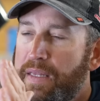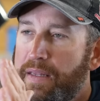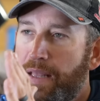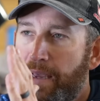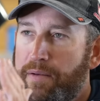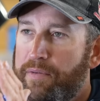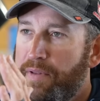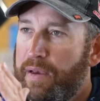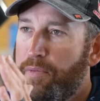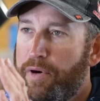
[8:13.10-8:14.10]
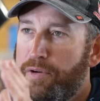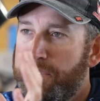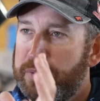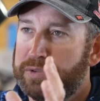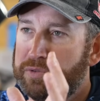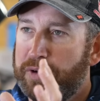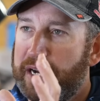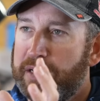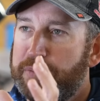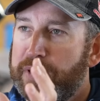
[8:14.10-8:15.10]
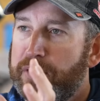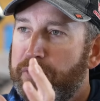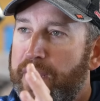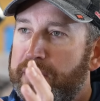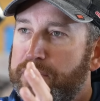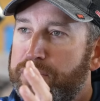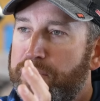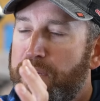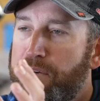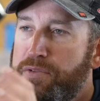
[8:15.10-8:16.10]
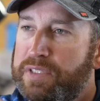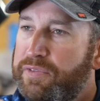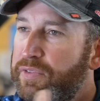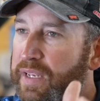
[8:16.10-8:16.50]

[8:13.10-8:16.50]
that water temperature right up there around those floats, if